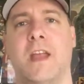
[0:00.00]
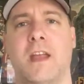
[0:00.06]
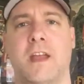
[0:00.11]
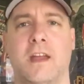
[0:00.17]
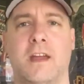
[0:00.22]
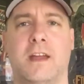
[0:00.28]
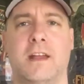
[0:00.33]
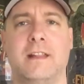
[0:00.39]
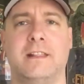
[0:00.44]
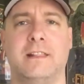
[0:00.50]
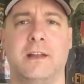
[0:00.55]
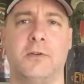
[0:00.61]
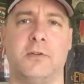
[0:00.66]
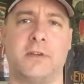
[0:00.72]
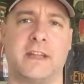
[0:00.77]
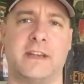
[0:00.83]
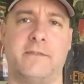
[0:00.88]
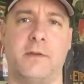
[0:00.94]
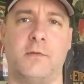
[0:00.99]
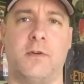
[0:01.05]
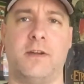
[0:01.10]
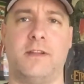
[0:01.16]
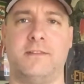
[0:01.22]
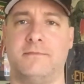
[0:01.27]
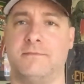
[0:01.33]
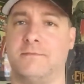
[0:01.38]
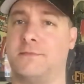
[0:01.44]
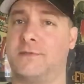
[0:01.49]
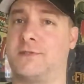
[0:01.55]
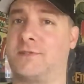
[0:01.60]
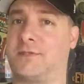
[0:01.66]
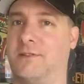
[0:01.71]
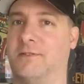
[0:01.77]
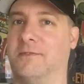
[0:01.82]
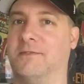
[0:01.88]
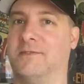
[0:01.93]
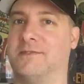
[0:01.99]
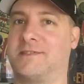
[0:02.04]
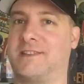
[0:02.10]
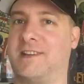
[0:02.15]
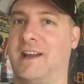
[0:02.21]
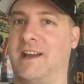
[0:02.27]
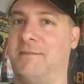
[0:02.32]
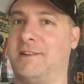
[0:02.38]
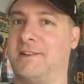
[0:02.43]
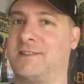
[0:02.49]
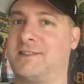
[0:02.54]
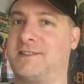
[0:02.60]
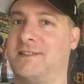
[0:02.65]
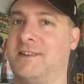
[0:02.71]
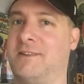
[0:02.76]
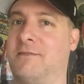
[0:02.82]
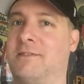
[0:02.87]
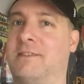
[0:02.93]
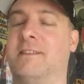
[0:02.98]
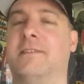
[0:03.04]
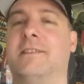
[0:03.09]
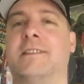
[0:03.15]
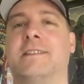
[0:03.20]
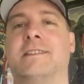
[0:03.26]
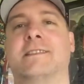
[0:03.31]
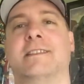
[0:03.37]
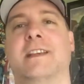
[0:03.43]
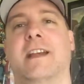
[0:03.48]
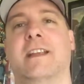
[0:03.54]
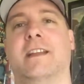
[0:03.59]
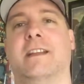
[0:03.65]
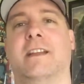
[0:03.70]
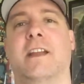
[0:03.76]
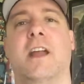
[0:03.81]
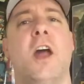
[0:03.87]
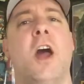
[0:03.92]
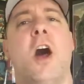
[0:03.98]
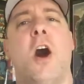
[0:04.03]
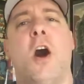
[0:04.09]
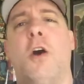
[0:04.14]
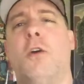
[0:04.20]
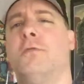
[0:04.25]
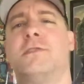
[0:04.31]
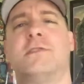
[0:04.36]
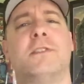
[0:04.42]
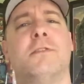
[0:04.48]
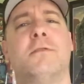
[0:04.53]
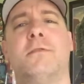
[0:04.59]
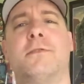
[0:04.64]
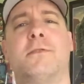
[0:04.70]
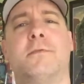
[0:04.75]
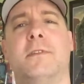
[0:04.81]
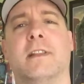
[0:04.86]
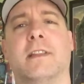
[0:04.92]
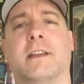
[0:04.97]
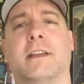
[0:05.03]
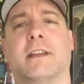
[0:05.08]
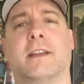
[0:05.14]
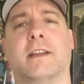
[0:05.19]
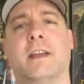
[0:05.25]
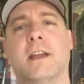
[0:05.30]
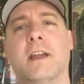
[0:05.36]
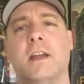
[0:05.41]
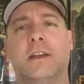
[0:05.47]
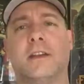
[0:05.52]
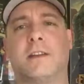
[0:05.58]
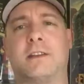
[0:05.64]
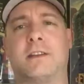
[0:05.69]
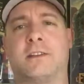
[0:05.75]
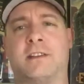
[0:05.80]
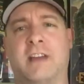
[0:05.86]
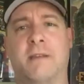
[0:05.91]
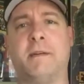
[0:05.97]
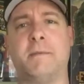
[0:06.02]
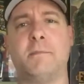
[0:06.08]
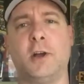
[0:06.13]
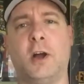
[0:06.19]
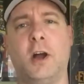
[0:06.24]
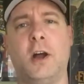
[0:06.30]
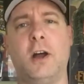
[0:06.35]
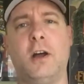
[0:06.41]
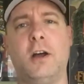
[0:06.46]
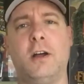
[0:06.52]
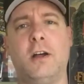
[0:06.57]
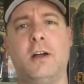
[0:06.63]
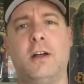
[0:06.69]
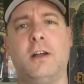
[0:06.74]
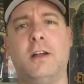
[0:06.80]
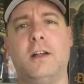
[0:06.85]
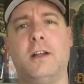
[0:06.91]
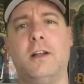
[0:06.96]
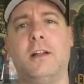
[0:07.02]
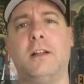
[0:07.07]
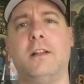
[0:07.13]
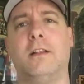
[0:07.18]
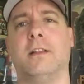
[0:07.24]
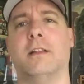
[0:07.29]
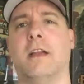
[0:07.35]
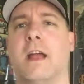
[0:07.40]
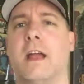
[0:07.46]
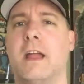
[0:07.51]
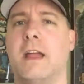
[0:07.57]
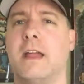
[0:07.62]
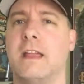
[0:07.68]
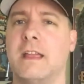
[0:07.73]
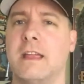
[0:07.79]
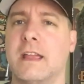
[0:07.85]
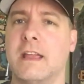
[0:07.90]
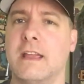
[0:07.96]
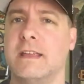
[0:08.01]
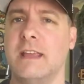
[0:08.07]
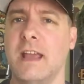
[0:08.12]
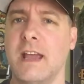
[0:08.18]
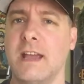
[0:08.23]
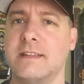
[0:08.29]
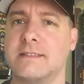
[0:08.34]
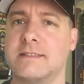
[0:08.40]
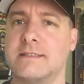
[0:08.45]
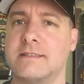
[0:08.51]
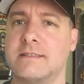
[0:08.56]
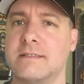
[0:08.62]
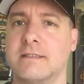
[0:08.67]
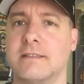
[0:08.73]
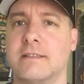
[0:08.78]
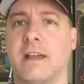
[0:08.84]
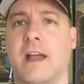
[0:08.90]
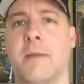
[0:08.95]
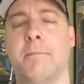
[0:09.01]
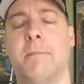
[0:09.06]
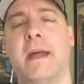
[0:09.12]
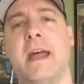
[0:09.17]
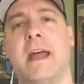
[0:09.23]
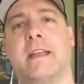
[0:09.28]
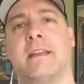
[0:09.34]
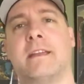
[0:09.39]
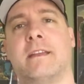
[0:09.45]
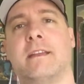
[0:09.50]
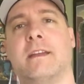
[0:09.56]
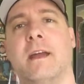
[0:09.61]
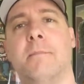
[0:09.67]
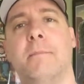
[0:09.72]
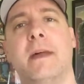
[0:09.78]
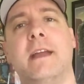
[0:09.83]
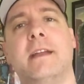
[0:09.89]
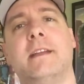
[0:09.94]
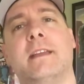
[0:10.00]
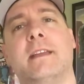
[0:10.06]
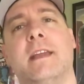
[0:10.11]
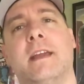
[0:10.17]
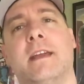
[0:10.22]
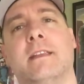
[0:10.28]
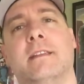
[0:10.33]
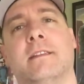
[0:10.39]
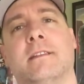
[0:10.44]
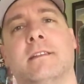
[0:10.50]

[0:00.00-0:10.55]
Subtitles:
Hello again, everyone. Scoons Comics here with another exciting, oh so thrilling comic book haul! Yes, I'm back. I'm back again